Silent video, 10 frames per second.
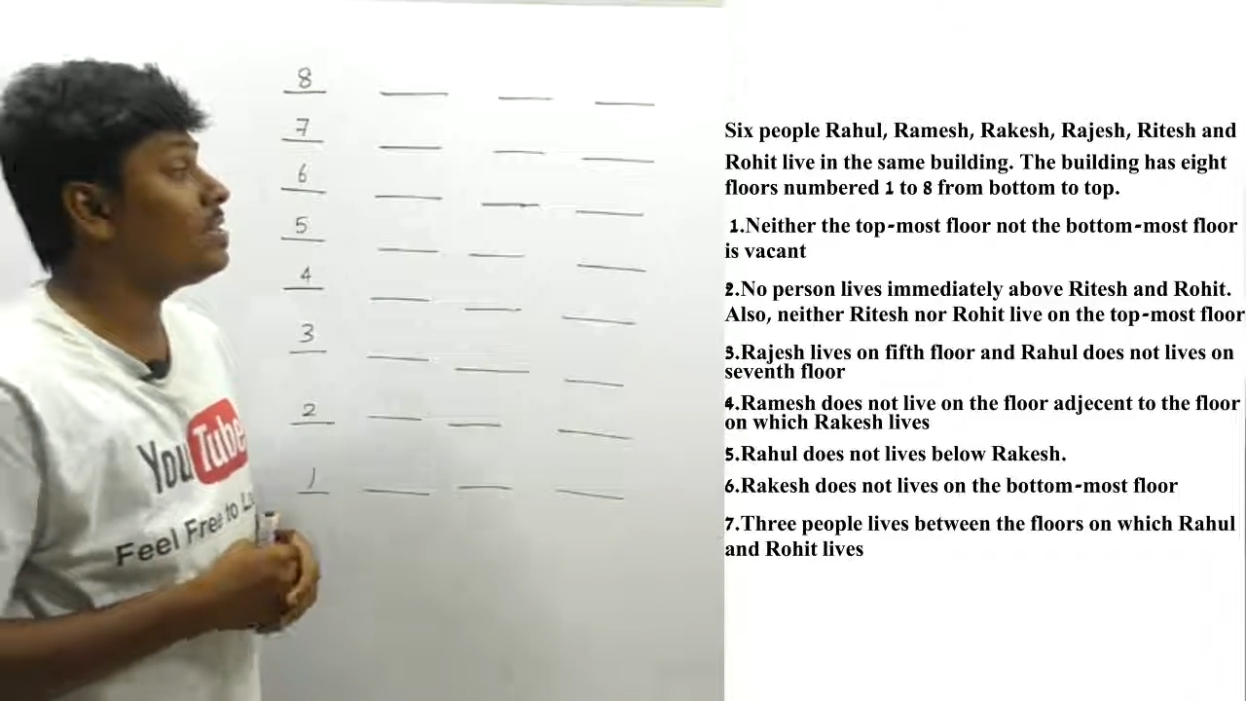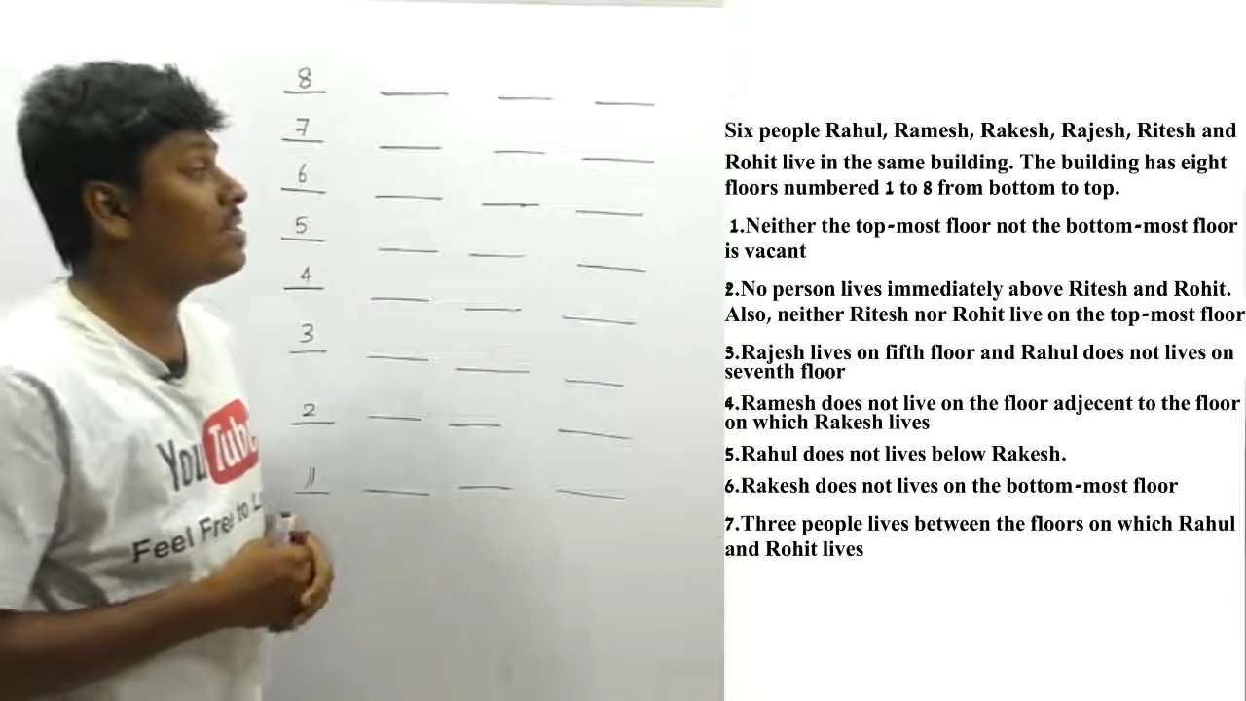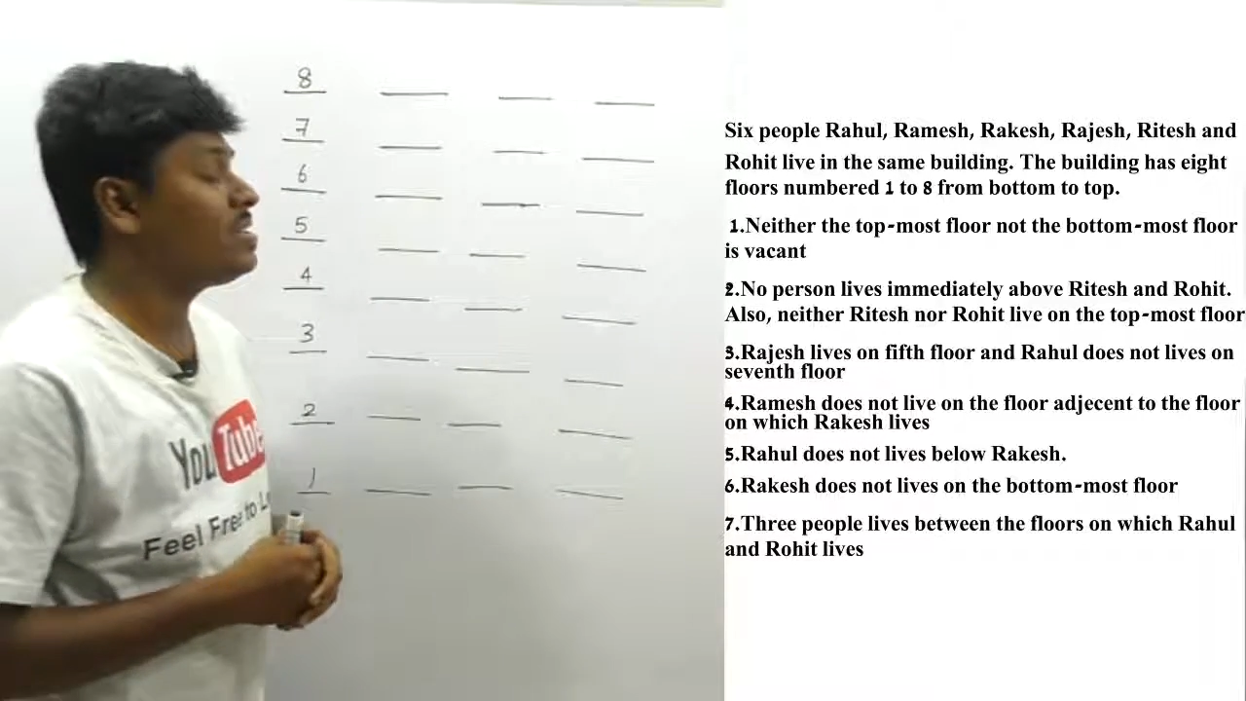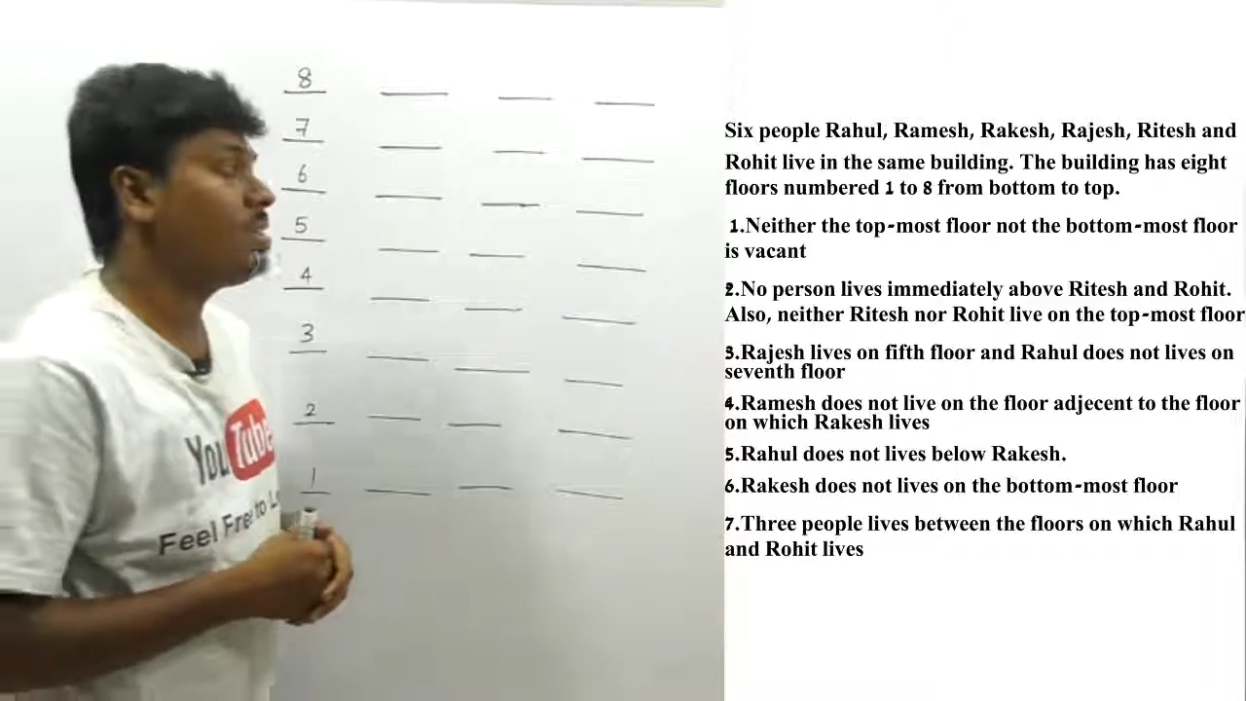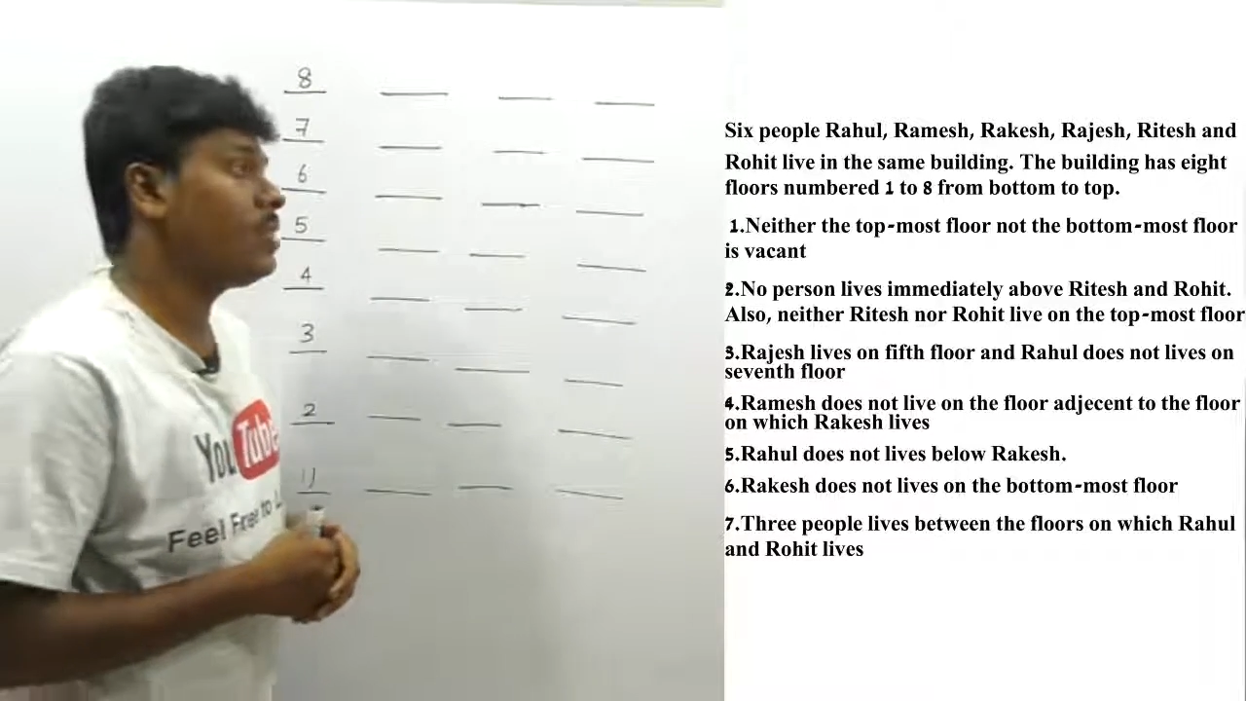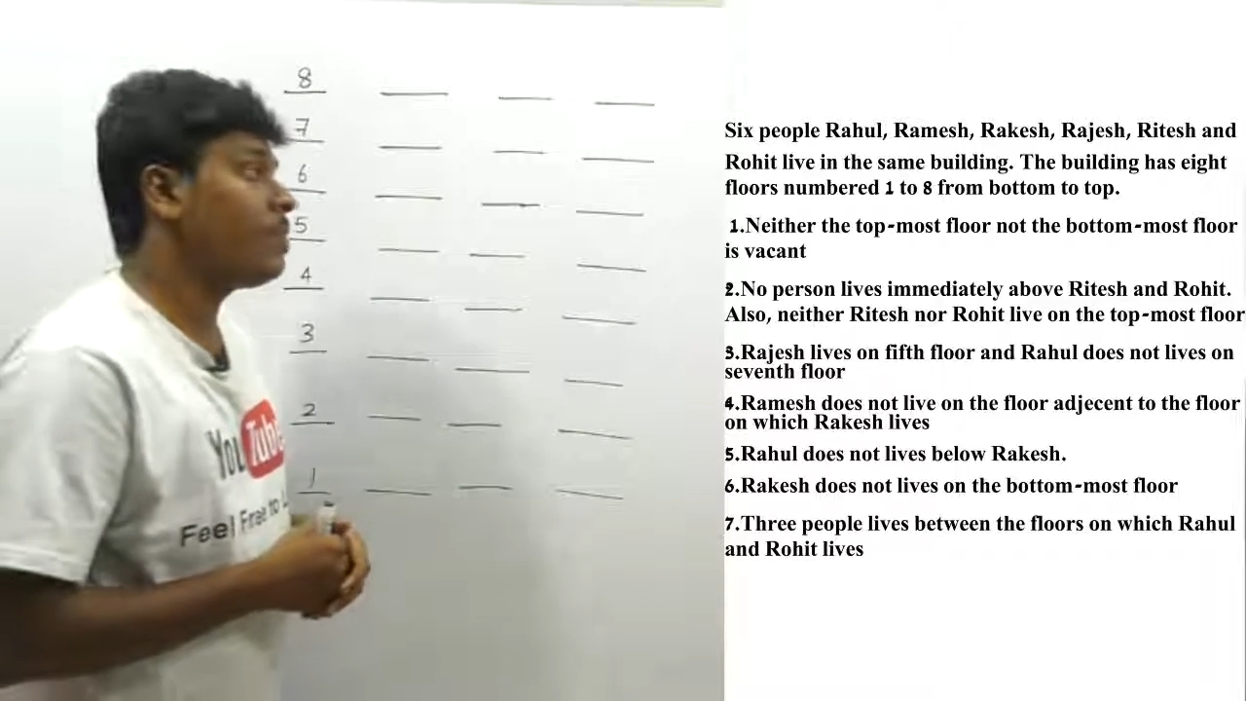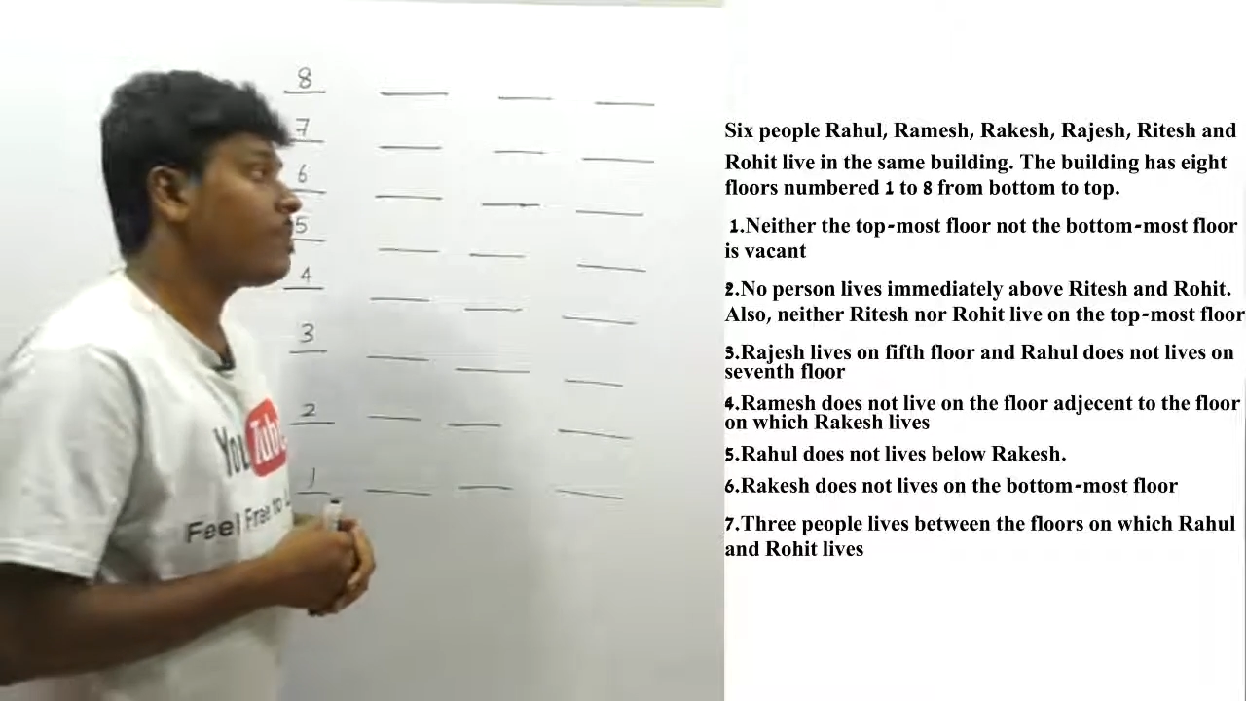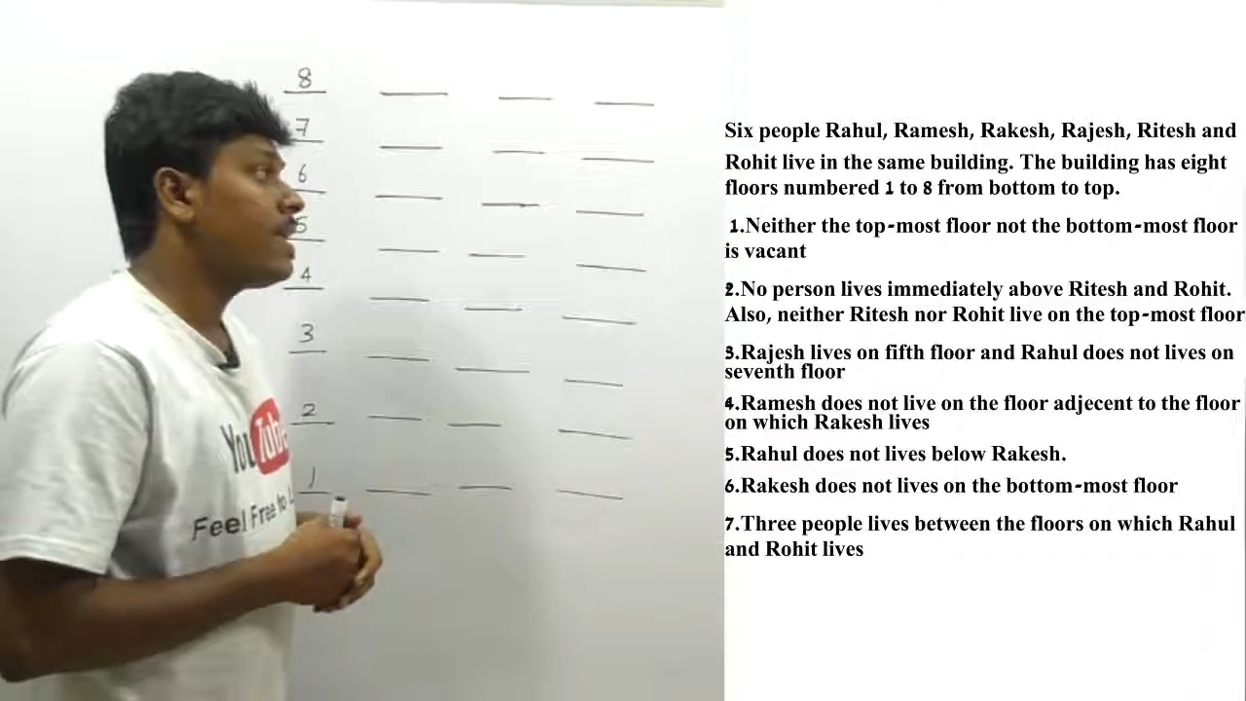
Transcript: question now.